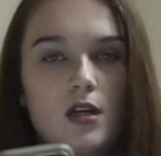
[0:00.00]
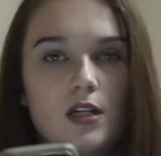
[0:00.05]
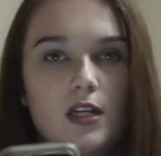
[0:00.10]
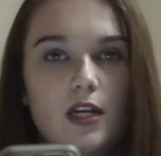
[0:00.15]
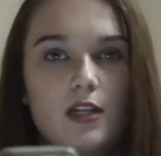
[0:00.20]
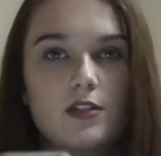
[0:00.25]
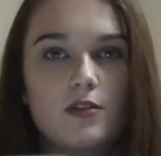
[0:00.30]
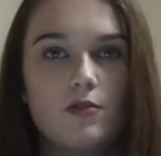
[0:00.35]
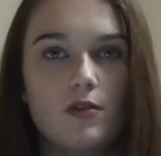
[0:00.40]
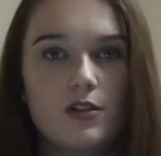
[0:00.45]

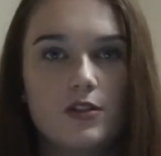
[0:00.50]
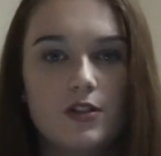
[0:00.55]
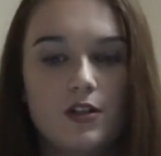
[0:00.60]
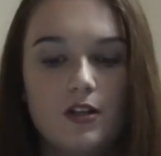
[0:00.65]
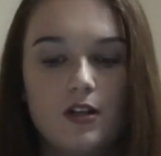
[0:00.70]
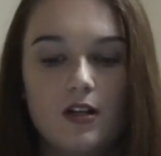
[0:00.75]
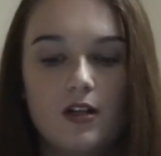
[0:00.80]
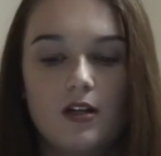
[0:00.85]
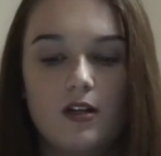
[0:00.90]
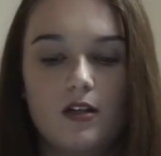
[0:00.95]
Next question
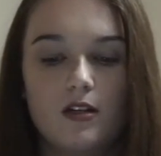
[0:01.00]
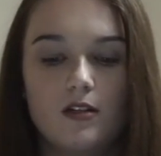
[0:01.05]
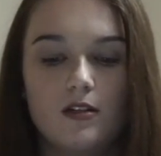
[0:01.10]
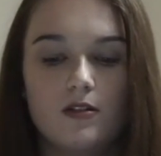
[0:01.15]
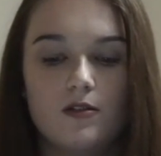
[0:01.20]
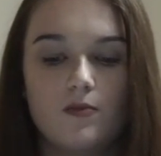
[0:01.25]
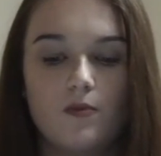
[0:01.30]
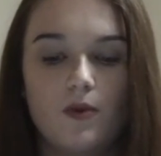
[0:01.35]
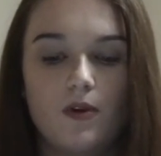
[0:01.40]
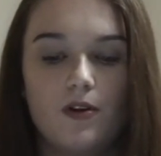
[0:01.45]

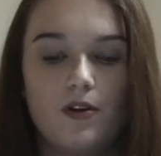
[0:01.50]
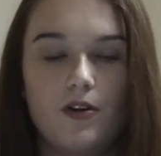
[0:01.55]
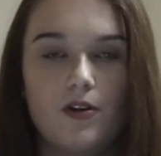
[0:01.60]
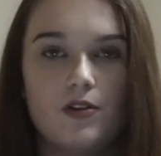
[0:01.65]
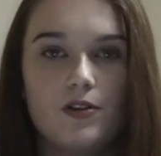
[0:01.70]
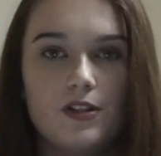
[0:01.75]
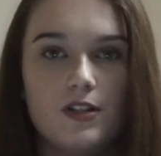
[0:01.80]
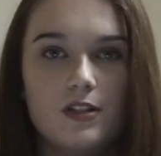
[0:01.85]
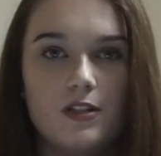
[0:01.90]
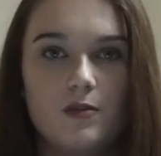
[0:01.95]
is, what are your
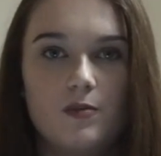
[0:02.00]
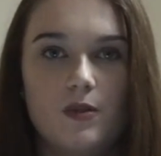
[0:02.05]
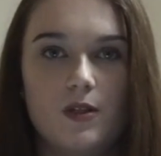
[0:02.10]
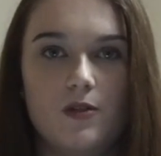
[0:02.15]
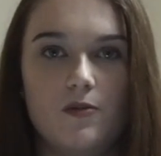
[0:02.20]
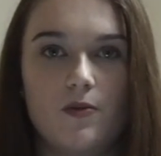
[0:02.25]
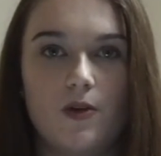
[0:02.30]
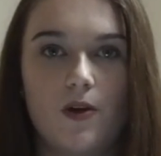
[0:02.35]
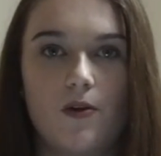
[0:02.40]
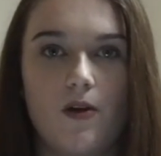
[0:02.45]

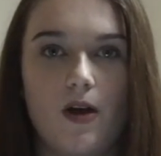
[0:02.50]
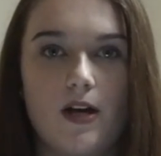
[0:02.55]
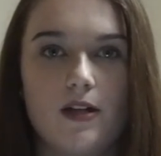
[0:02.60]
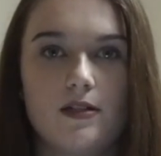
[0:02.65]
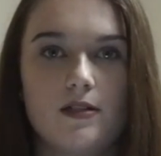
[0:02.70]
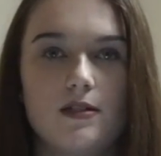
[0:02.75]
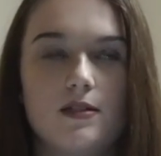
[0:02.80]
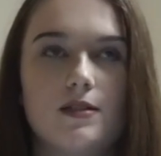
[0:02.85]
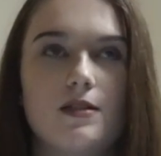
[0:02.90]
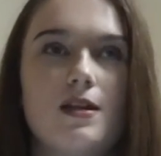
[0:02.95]
GCP
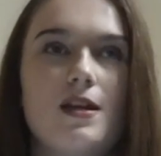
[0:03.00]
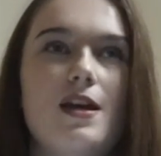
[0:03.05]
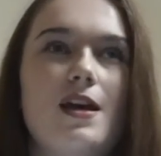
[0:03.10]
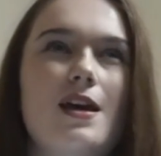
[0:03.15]
regrets?